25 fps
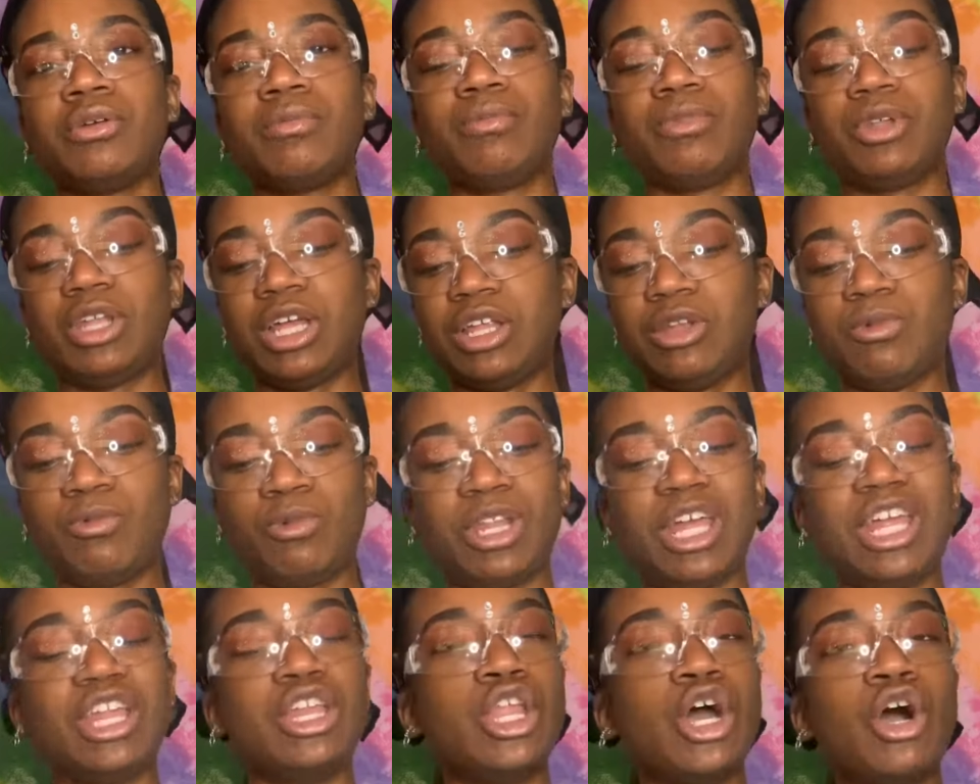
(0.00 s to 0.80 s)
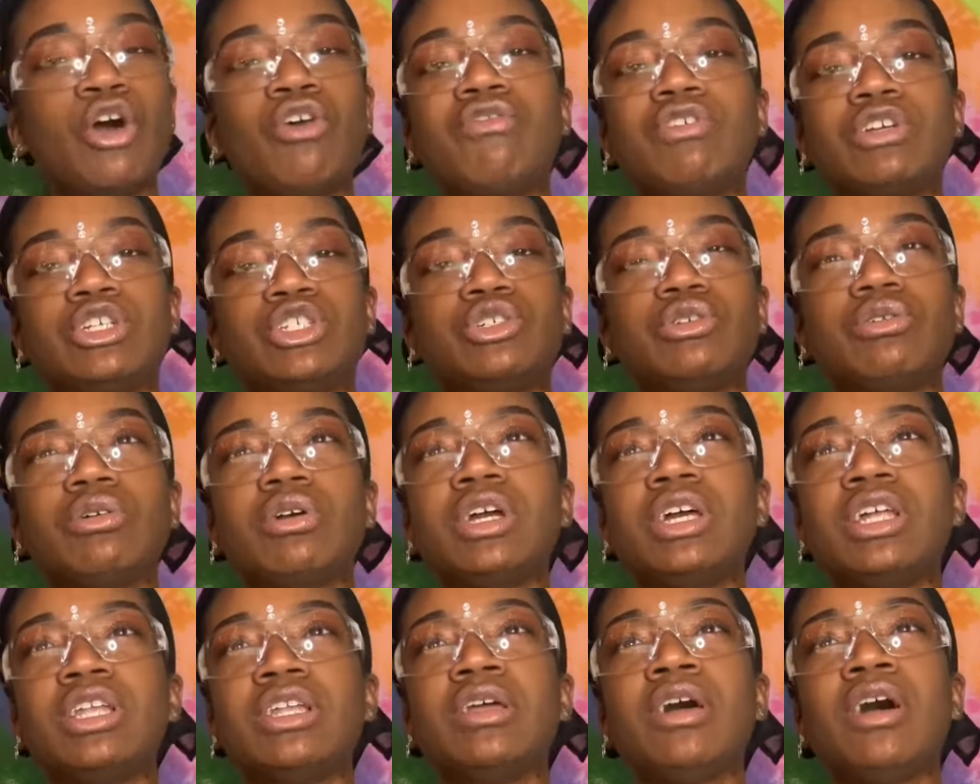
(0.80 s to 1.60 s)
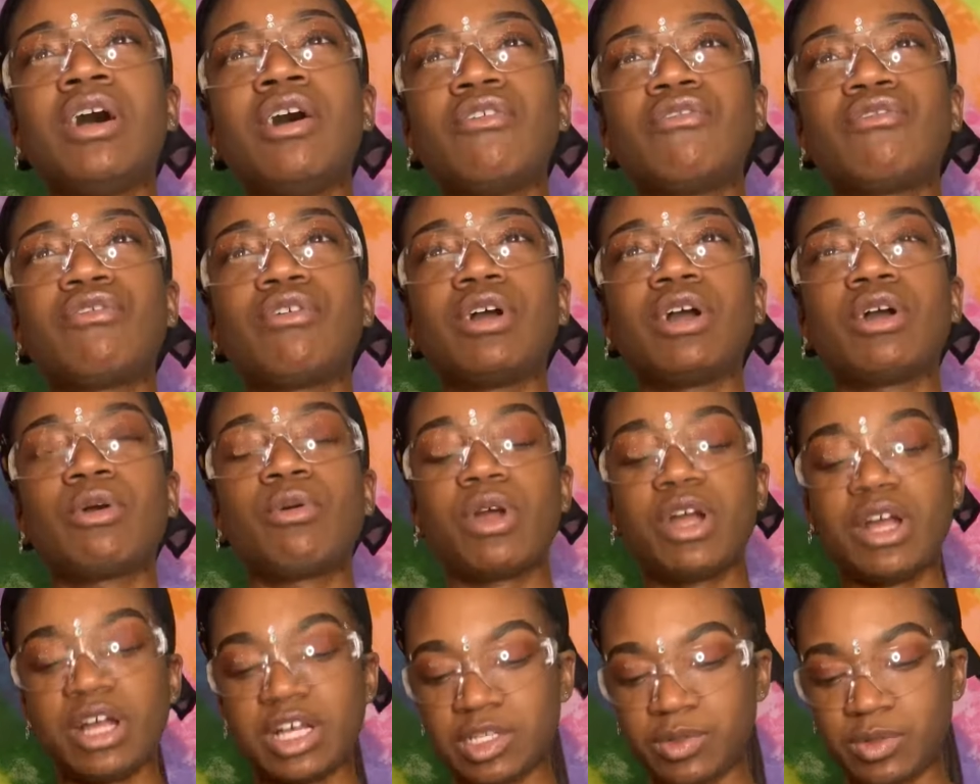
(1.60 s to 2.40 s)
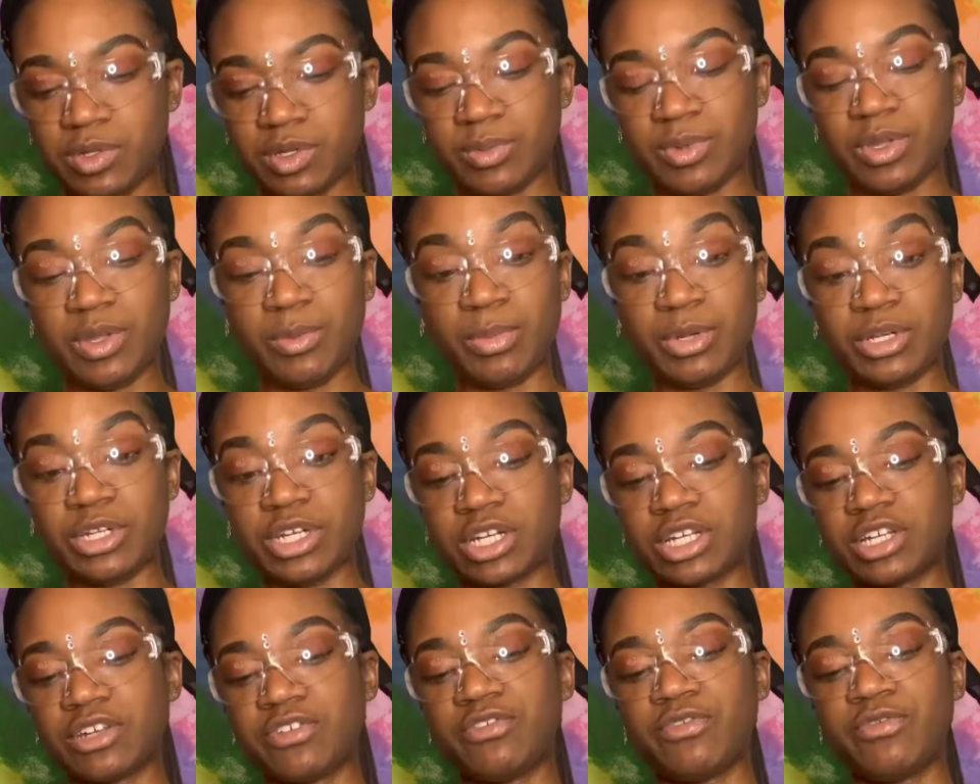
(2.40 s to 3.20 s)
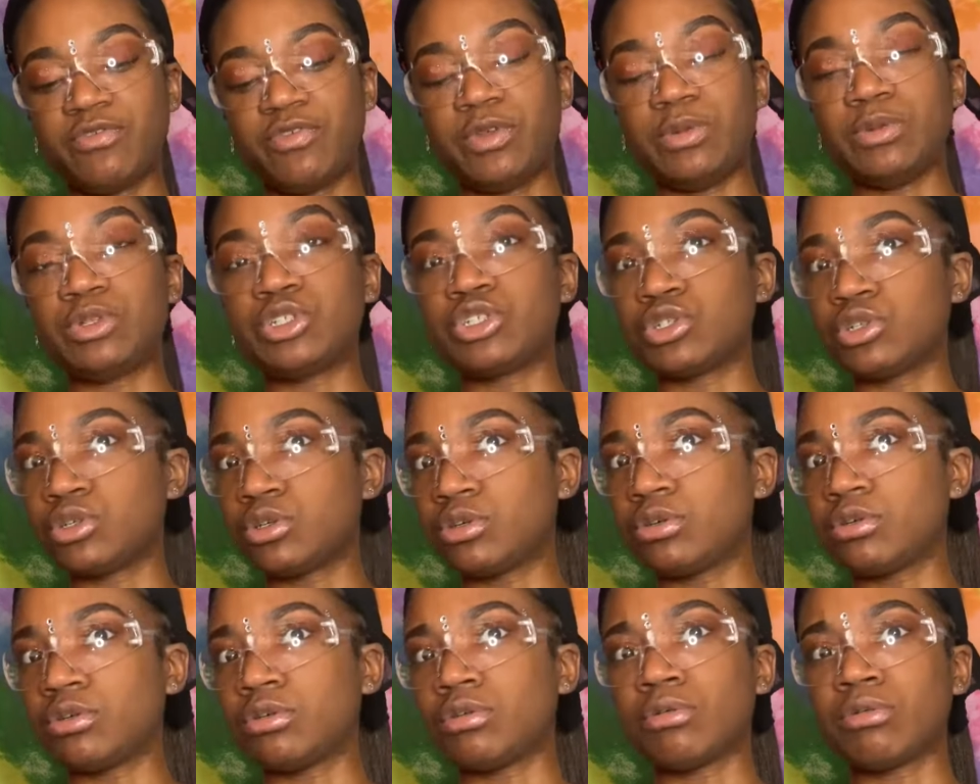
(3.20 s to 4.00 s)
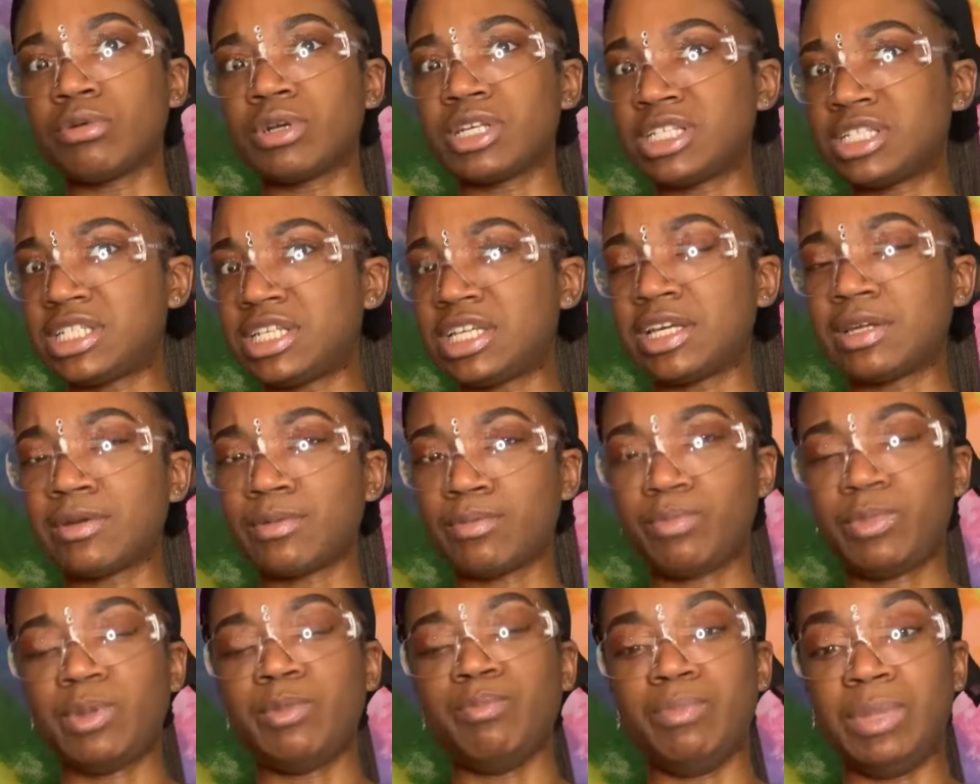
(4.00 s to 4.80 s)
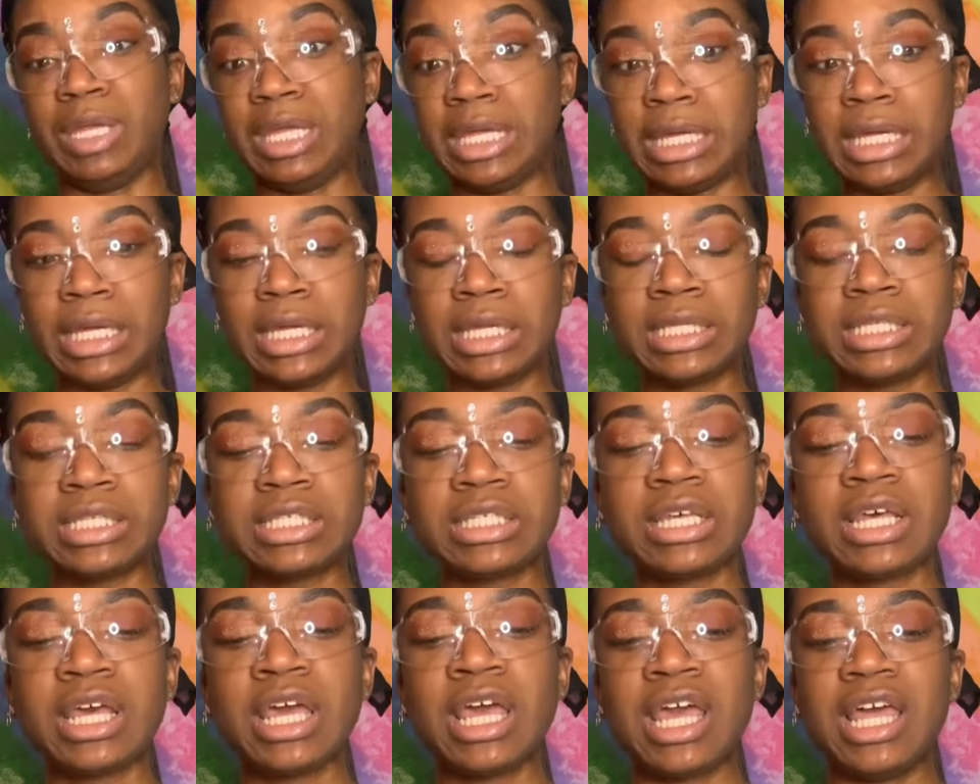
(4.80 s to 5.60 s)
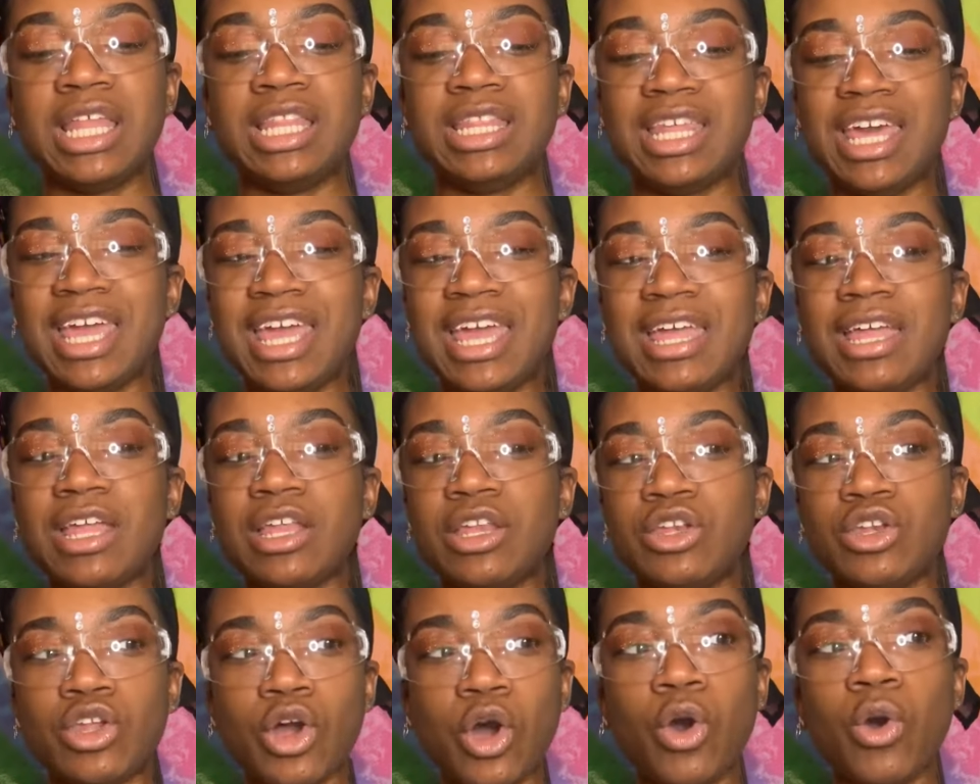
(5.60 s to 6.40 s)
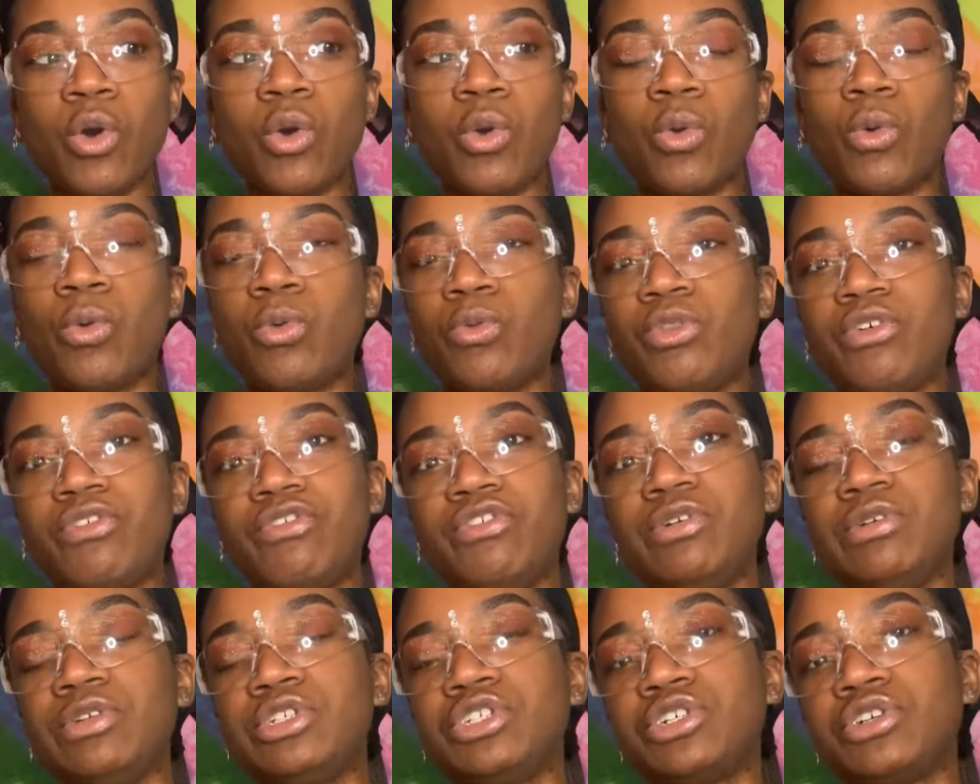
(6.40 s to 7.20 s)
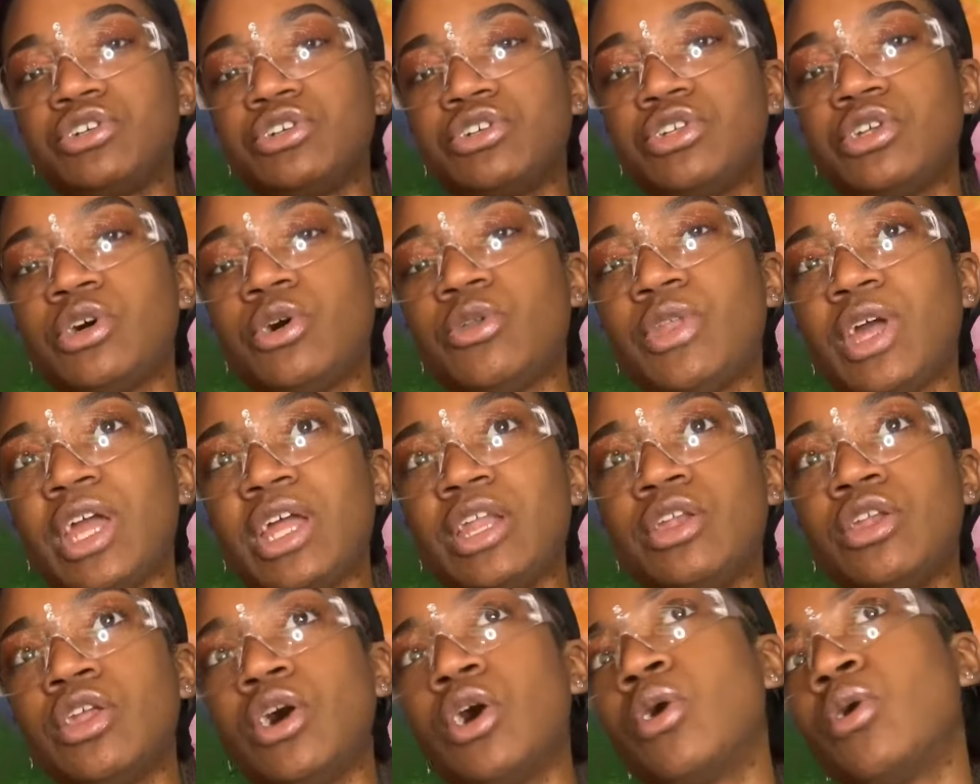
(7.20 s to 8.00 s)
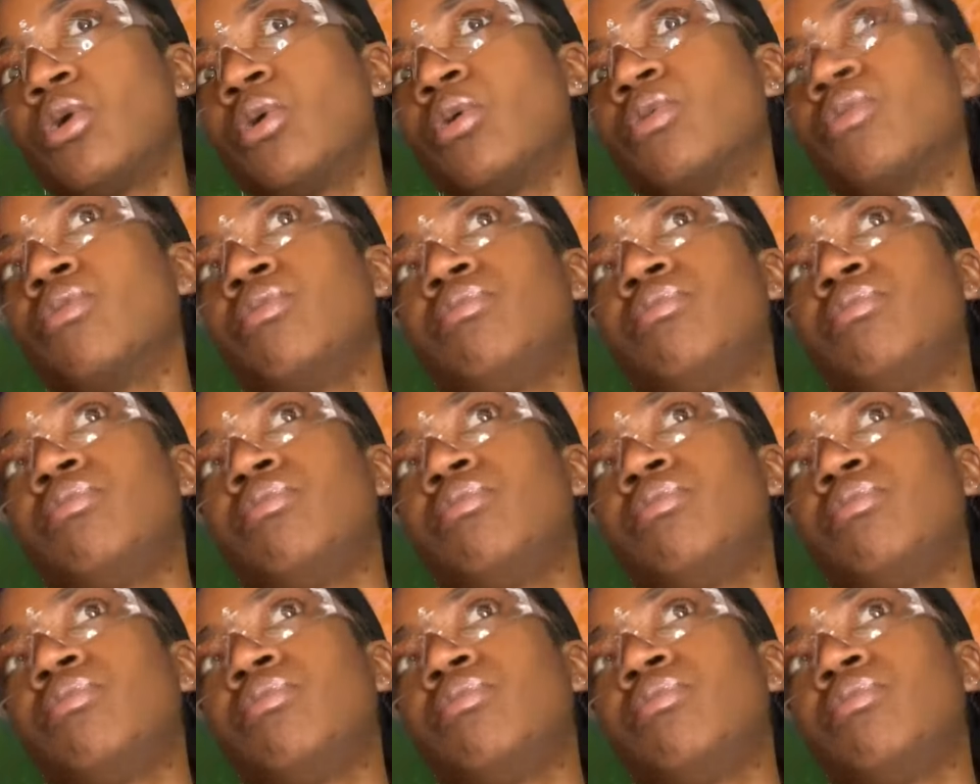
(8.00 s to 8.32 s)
When they, when they know for sure, and for Aquarius to be predictive, futuristic beings, they know the future, you know, they know